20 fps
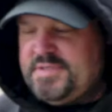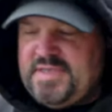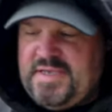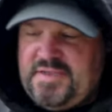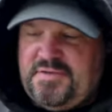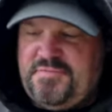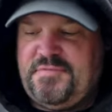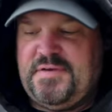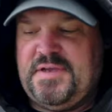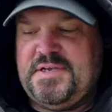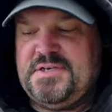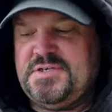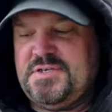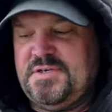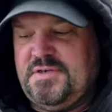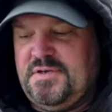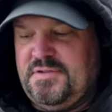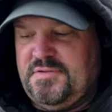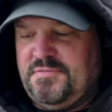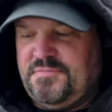deck
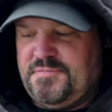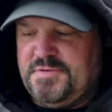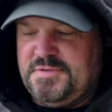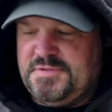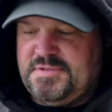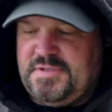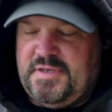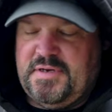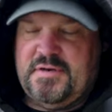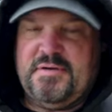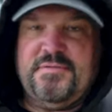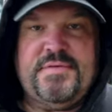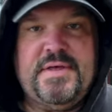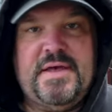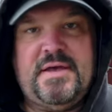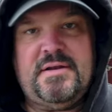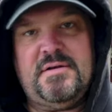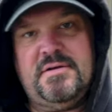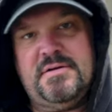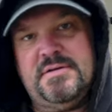fascia, the first layer of
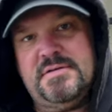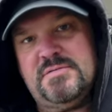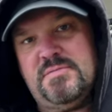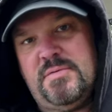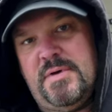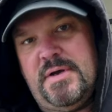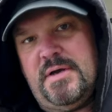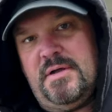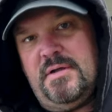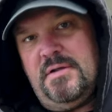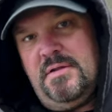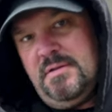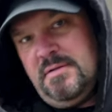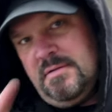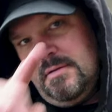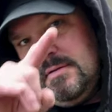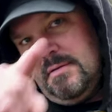that on as well.